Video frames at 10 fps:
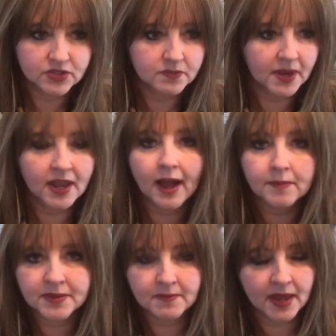do my
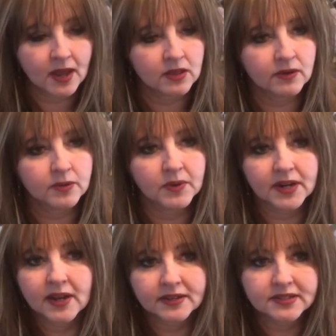happy mail or when
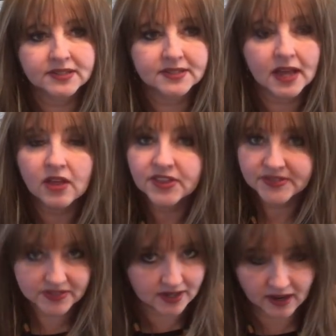I sell
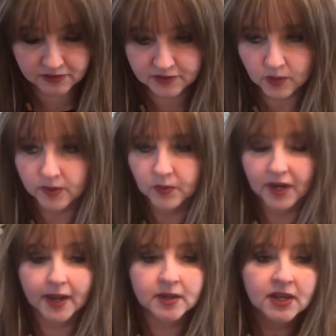stuff or
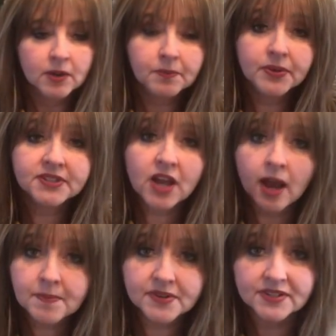when I put
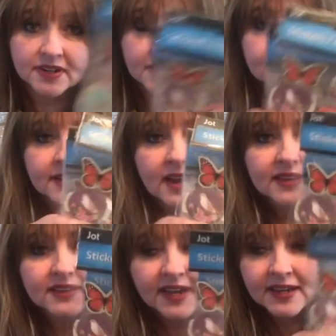toppers on anything,
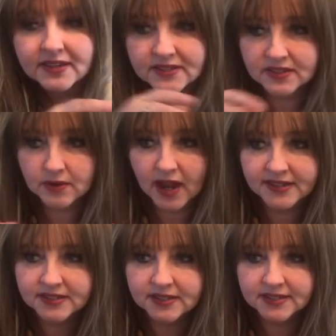I like, because I
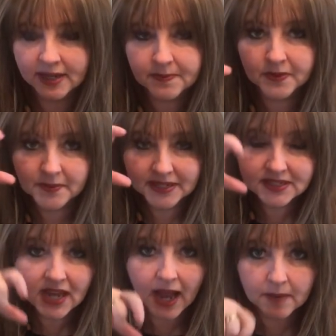staple my
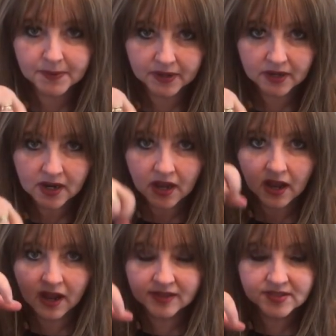topper
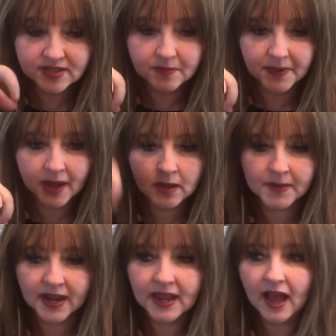onto the bag,
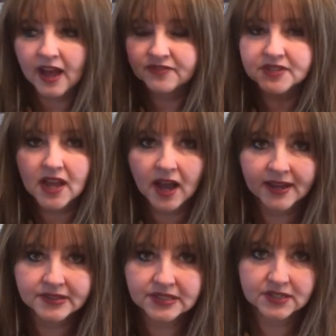but I have to
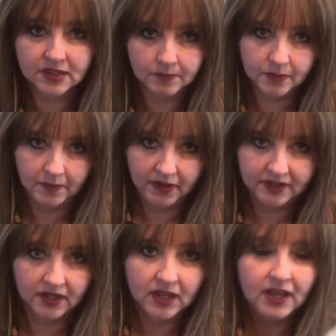hide the staple mark.